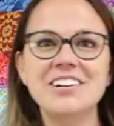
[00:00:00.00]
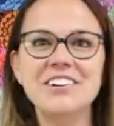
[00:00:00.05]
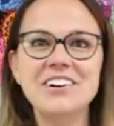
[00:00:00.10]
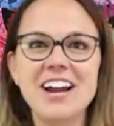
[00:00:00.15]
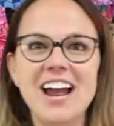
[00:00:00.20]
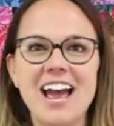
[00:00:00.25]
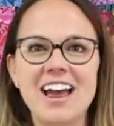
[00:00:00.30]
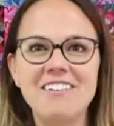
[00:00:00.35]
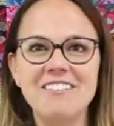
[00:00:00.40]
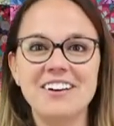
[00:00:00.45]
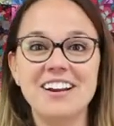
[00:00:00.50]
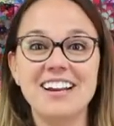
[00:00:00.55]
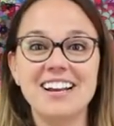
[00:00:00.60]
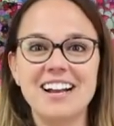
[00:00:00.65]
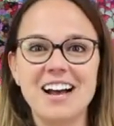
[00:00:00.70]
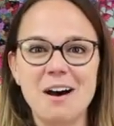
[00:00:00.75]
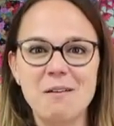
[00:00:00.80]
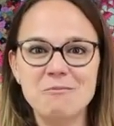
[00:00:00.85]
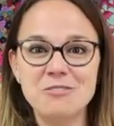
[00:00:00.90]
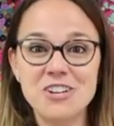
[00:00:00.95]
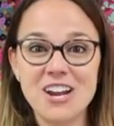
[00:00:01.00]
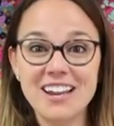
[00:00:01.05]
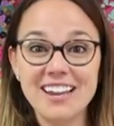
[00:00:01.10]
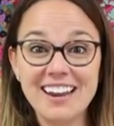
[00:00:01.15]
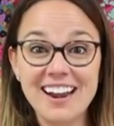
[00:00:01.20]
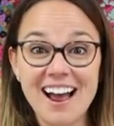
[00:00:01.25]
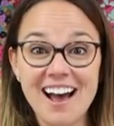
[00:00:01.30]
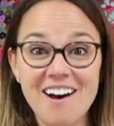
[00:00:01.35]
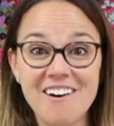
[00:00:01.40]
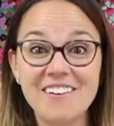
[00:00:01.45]
Henry, come check
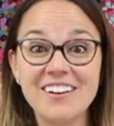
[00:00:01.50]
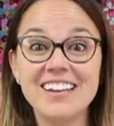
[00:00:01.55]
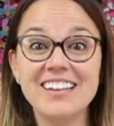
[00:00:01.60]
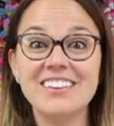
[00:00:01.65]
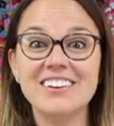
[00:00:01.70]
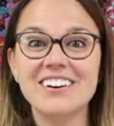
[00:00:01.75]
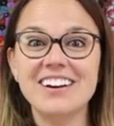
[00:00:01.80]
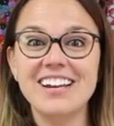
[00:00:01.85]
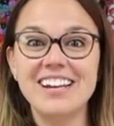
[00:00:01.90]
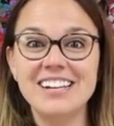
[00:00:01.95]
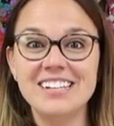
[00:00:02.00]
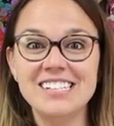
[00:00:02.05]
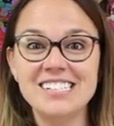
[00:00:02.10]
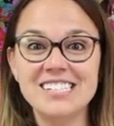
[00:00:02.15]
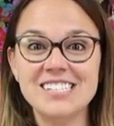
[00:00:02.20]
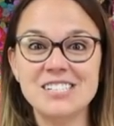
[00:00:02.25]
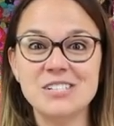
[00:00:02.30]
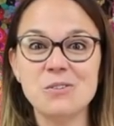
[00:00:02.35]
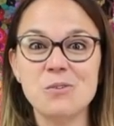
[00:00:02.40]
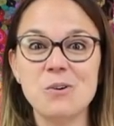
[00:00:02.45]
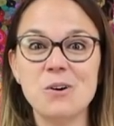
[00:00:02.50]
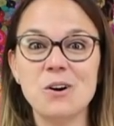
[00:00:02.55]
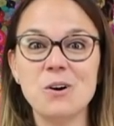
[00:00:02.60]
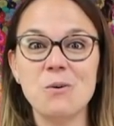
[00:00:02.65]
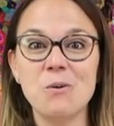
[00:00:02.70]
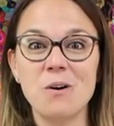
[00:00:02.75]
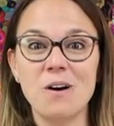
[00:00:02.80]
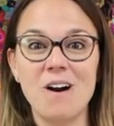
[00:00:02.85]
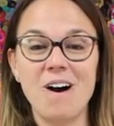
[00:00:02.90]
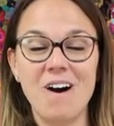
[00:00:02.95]
it out either in store
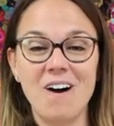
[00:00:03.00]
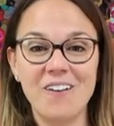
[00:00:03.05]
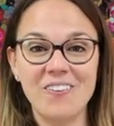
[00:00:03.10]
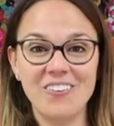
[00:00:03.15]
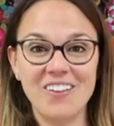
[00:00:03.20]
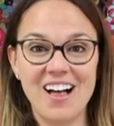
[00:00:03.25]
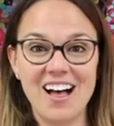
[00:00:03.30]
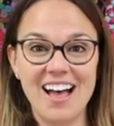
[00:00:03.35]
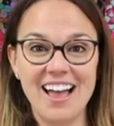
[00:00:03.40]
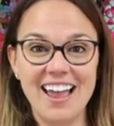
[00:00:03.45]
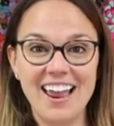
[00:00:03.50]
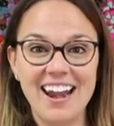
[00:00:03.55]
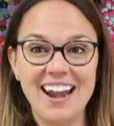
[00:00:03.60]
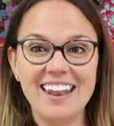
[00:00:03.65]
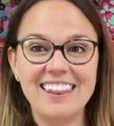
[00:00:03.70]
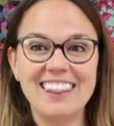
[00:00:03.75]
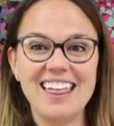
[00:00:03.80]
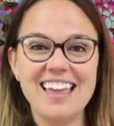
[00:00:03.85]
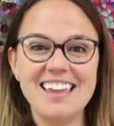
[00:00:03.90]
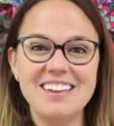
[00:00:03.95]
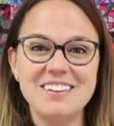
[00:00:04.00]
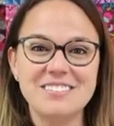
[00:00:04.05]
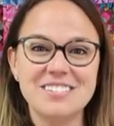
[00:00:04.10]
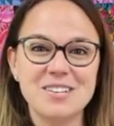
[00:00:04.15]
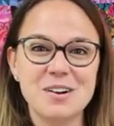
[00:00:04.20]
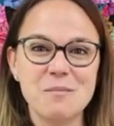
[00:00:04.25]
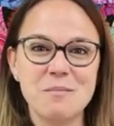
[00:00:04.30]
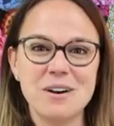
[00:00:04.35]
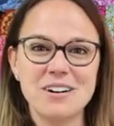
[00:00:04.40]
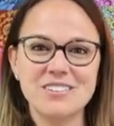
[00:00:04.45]
or online. Thank you
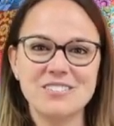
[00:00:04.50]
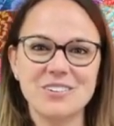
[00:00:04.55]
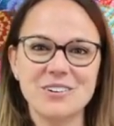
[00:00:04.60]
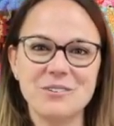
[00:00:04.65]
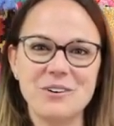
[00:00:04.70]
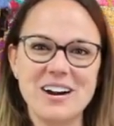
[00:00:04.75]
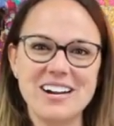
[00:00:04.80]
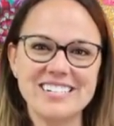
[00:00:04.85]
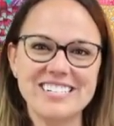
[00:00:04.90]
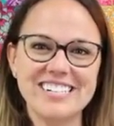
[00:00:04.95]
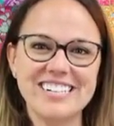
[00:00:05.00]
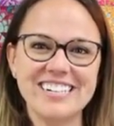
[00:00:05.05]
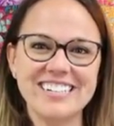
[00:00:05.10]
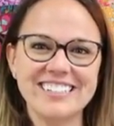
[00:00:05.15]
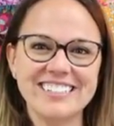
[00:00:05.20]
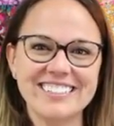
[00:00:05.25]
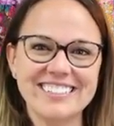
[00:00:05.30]
so much for watching.